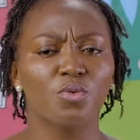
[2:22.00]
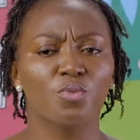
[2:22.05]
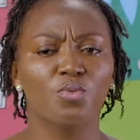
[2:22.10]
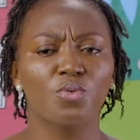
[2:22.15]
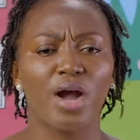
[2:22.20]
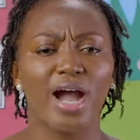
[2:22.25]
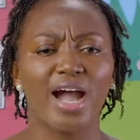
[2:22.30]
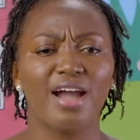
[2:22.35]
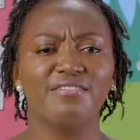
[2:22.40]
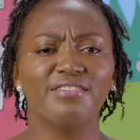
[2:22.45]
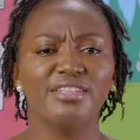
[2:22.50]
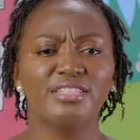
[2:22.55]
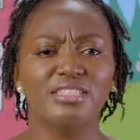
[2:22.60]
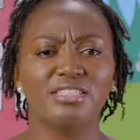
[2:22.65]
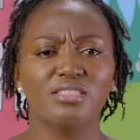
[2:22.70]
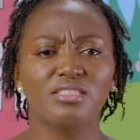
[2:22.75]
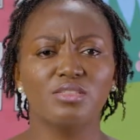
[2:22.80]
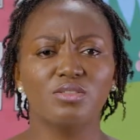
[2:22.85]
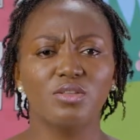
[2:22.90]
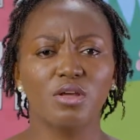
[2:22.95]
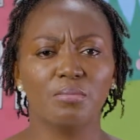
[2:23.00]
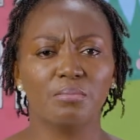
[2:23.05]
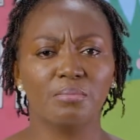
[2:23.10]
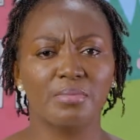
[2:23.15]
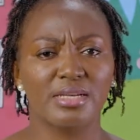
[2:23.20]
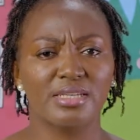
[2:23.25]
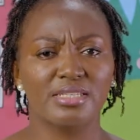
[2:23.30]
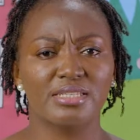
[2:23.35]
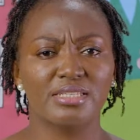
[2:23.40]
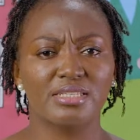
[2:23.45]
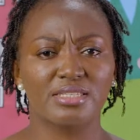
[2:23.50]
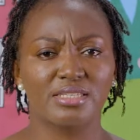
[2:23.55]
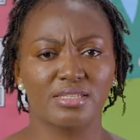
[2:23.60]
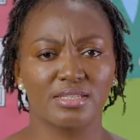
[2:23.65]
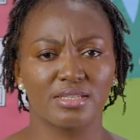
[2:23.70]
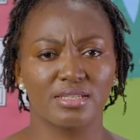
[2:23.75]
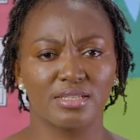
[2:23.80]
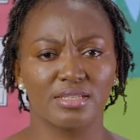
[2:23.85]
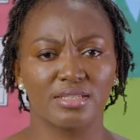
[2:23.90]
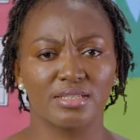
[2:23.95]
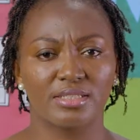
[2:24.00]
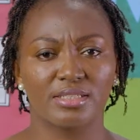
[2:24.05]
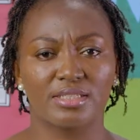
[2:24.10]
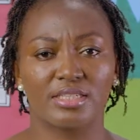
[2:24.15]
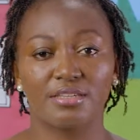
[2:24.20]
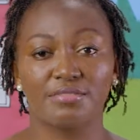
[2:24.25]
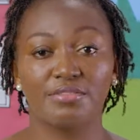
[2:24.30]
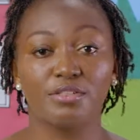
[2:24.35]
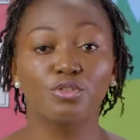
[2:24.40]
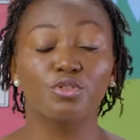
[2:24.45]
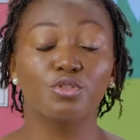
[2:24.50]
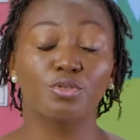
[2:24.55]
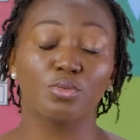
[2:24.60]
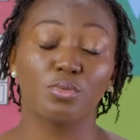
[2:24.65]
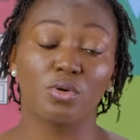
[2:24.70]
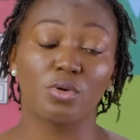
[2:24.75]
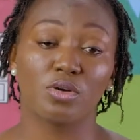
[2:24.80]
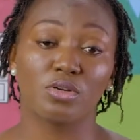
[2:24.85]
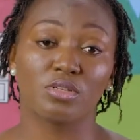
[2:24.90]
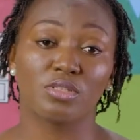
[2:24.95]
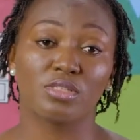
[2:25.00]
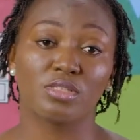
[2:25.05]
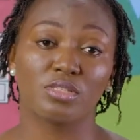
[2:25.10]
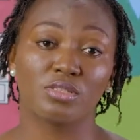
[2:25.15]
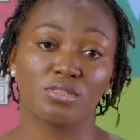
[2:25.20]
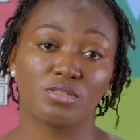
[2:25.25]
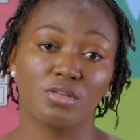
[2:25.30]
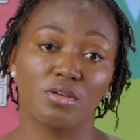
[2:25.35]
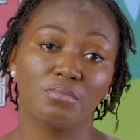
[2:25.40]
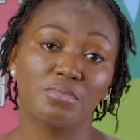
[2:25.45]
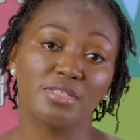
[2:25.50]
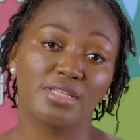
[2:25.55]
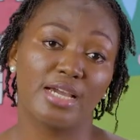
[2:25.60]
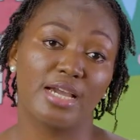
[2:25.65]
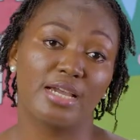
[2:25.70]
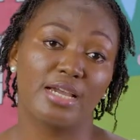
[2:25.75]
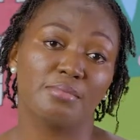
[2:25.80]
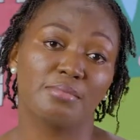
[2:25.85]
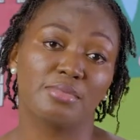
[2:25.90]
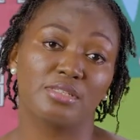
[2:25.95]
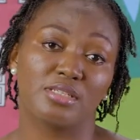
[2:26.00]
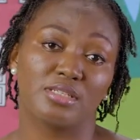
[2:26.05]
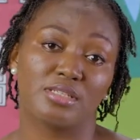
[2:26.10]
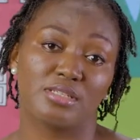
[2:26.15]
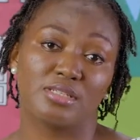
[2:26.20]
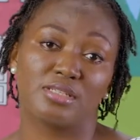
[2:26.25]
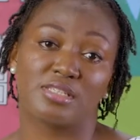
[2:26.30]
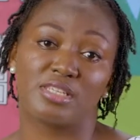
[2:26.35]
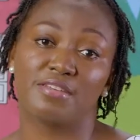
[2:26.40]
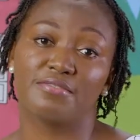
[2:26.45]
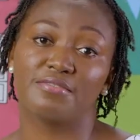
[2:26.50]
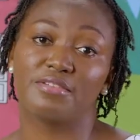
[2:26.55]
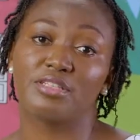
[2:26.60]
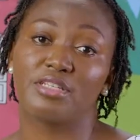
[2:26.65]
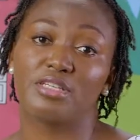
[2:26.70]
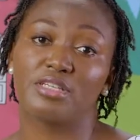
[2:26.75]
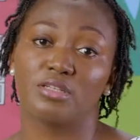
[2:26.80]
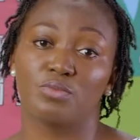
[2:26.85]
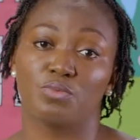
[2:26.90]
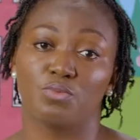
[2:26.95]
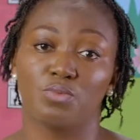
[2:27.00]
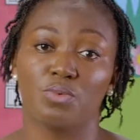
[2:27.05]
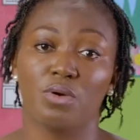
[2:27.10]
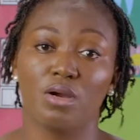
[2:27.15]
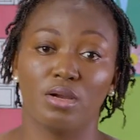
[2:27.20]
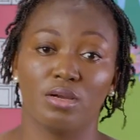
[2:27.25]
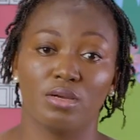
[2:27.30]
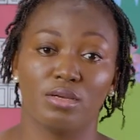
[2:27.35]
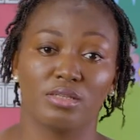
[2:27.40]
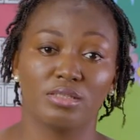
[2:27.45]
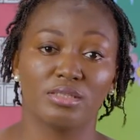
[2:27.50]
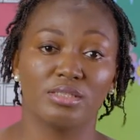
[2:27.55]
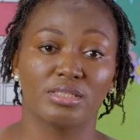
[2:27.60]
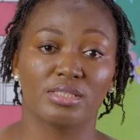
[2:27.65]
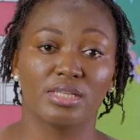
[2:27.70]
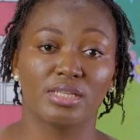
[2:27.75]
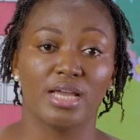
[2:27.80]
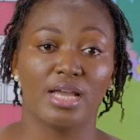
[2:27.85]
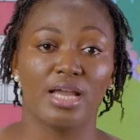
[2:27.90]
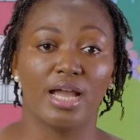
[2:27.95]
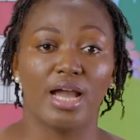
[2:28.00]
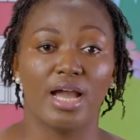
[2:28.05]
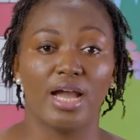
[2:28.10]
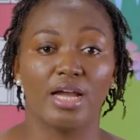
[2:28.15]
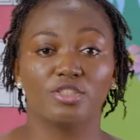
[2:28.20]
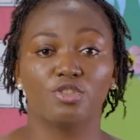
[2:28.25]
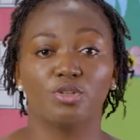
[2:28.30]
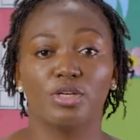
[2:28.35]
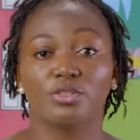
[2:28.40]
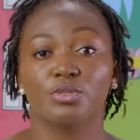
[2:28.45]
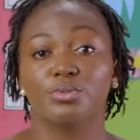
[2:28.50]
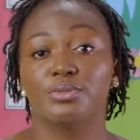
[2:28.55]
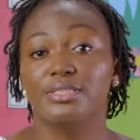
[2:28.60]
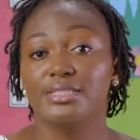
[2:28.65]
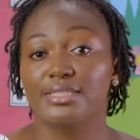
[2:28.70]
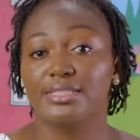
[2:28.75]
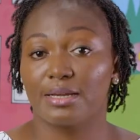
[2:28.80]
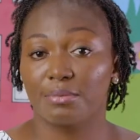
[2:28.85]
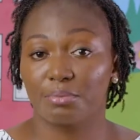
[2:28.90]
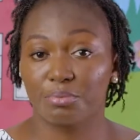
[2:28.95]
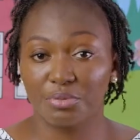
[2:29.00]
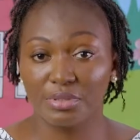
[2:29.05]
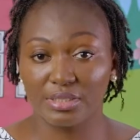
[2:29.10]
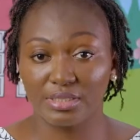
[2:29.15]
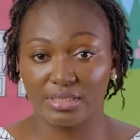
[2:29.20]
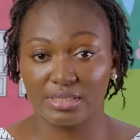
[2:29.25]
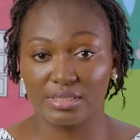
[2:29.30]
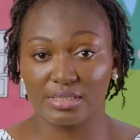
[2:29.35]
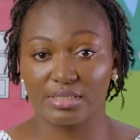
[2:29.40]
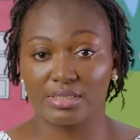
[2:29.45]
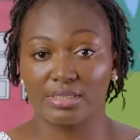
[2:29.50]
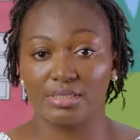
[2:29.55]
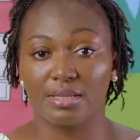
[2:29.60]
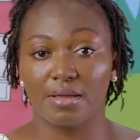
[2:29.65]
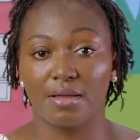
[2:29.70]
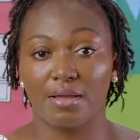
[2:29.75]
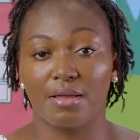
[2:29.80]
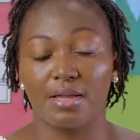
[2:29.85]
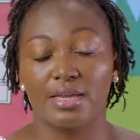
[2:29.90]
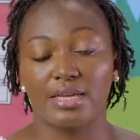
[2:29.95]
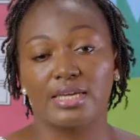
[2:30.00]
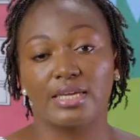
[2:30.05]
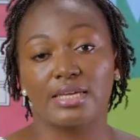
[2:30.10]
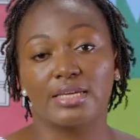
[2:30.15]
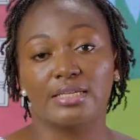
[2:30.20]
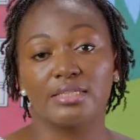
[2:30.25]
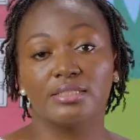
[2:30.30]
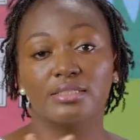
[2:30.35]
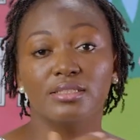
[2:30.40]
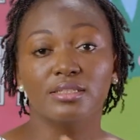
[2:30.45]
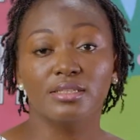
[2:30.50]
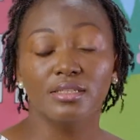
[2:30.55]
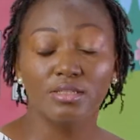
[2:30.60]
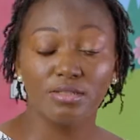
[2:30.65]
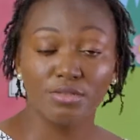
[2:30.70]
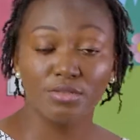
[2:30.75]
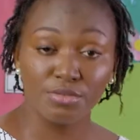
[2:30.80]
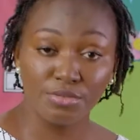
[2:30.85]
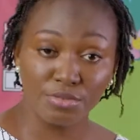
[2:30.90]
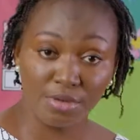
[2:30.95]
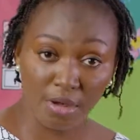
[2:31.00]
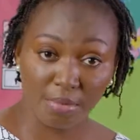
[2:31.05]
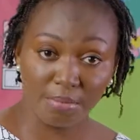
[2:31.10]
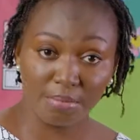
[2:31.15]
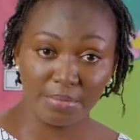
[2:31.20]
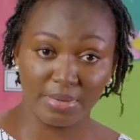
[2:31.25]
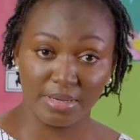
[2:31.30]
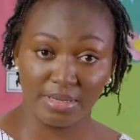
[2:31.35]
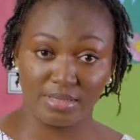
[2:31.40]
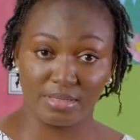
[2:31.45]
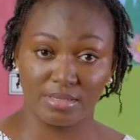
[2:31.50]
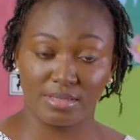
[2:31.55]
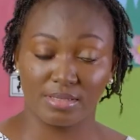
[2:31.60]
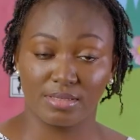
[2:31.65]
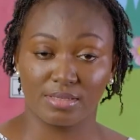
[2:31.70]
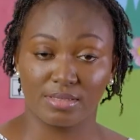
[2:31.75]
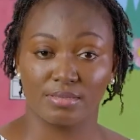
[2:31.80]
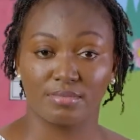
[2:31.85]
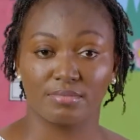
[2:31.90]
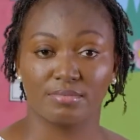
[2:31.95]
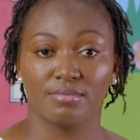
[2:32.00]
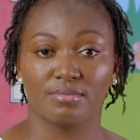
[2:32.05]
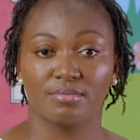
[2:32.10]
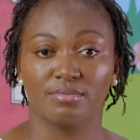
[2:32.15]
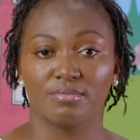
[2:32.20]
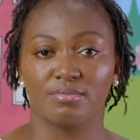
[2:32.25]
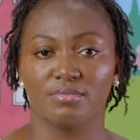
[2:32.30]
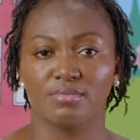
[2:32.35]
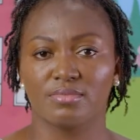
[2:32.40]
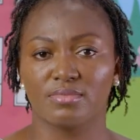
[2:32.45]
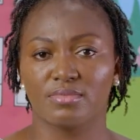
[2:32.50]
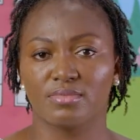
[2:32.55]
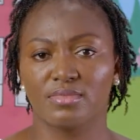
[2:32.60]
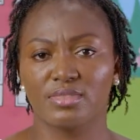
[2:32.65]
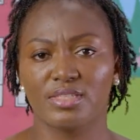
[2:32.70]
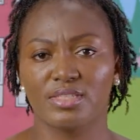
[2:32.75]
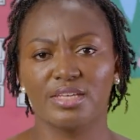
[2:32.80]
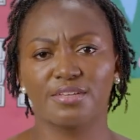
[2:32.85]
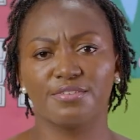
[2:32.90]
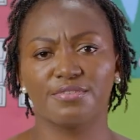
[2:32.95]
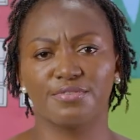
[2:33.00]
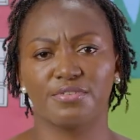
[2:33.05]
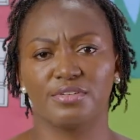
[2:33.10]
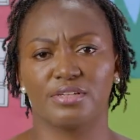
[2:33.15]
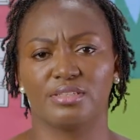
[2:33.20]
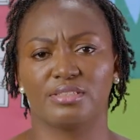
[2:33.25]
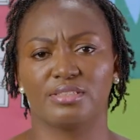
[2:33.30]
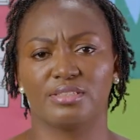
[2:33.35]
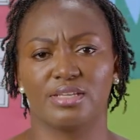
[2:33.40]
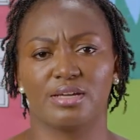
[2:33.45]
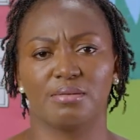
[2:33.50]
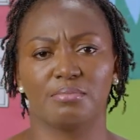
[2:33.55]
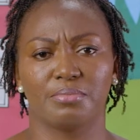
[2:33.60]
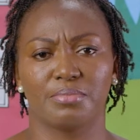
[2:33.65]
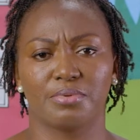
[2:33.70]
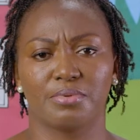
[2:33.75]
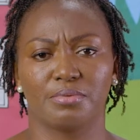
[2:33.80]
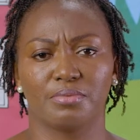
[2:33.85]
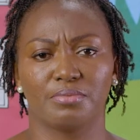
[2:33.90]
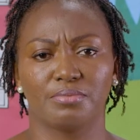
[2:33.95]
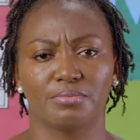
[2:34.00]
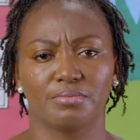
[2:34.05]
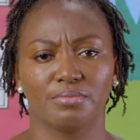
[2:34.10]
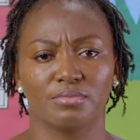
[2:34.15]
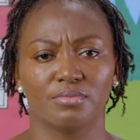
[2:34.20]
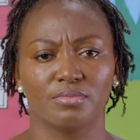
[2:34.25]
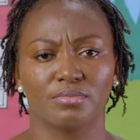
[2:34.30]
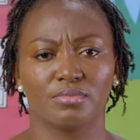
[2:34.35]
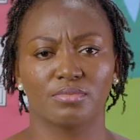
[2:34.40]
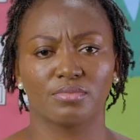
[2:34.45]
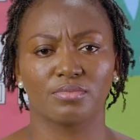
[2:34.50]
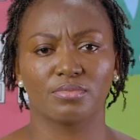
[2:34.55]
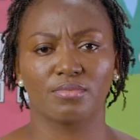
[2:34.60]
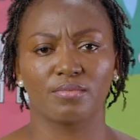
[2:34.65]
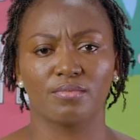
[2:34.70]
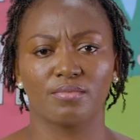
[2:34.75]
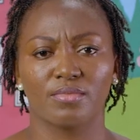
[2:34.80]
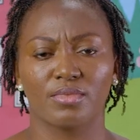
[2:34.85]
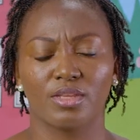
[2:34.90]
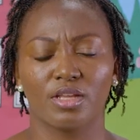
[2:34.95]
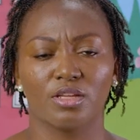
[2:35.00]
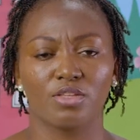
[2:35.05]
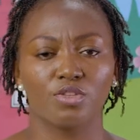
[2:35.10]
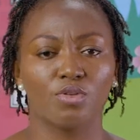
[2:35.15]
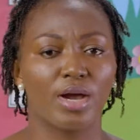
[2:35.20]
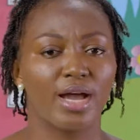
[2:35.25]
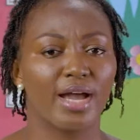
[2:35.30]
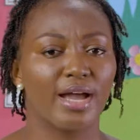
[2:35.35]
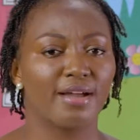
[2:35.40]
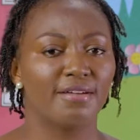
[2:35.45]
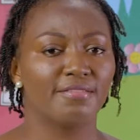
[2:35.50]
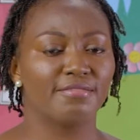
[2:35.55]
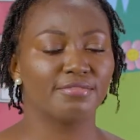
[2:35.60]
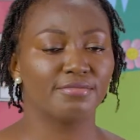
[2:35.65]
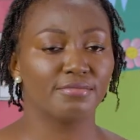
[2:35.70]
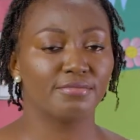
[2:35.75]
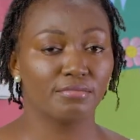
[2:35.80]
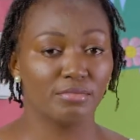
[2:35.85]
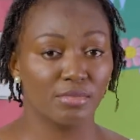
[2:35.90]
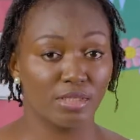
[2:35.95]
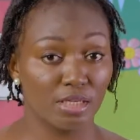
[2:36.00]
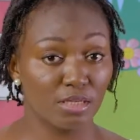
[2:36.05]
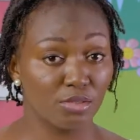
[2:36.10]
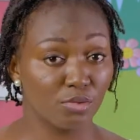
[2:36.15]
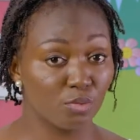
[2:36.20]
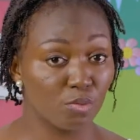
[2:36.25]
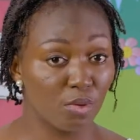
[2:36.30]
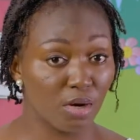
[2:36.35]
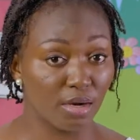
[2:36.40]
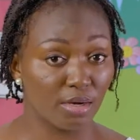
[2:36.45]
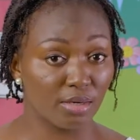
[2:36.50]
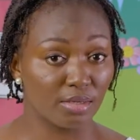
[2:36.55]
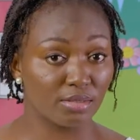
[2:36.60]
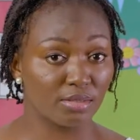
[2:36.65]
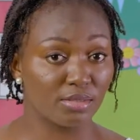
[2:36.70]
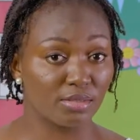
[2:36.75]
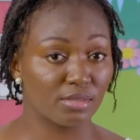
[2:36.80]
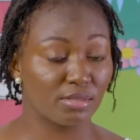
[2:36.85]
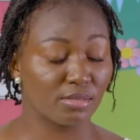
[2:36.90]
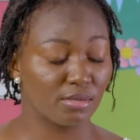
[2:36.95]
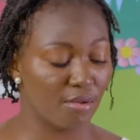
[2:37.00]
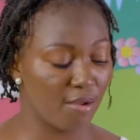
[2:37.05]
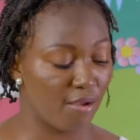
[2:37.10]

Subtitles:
having these numbers given to us, sometimes it is given in words and you have to interpret it in numbers. Take for example, you have in words